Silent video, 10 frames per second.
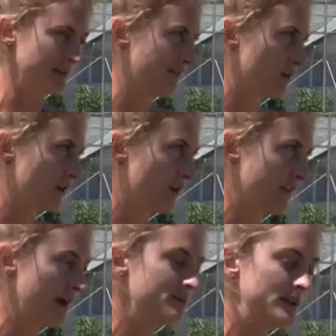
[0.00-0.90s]
because i felt good
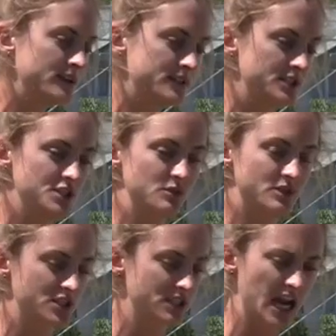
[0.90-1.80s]
on the uphills and she
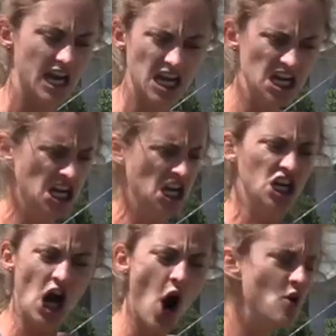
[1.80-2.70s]
was just like
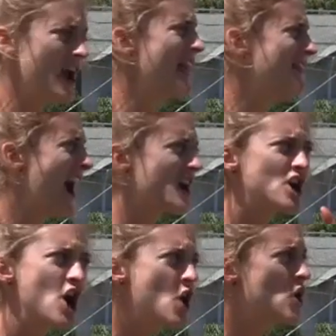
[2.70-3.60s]
go get that
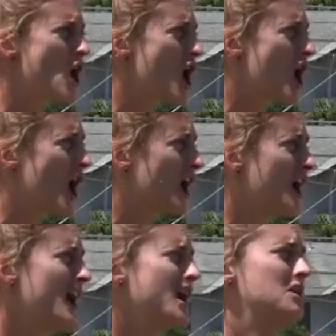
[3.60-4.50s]
cougar
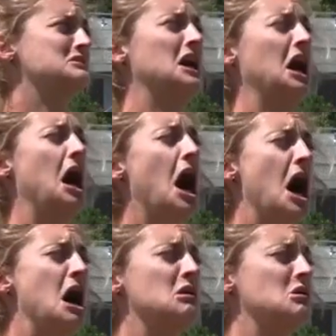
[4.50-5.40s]
I was like,
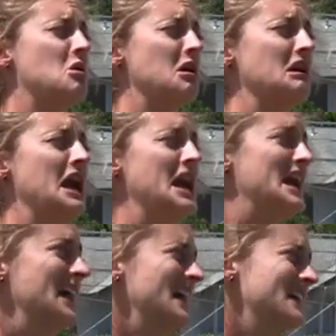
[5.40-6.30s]
oh, Courtney,